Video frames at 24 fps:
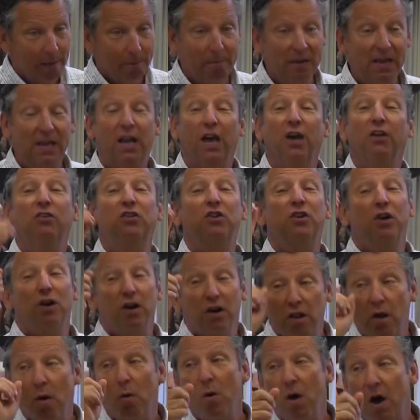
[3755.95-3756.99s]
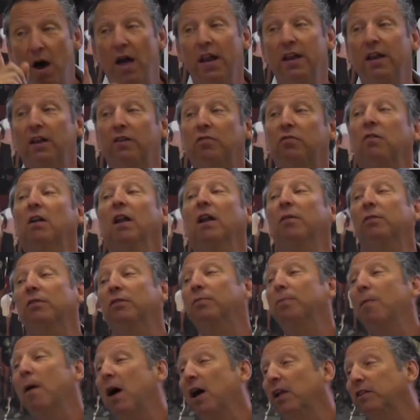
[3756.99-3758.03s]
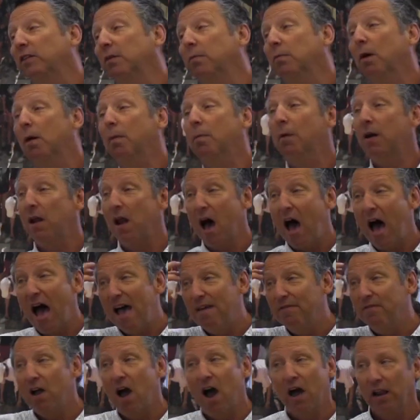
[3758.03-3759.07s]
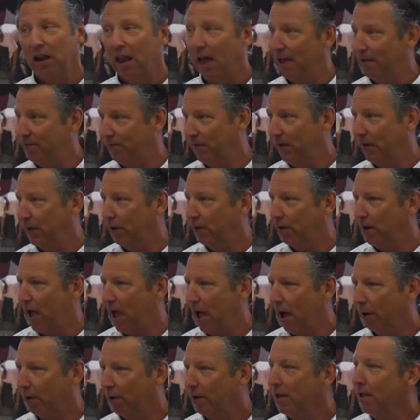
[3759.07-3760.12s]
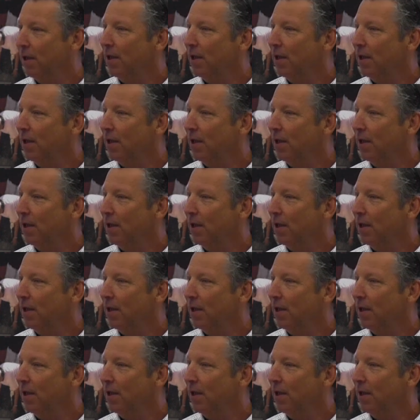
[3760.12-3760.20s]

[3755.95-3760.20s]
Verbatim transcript: Because you're the one that's really responsible, but I've got life figured out.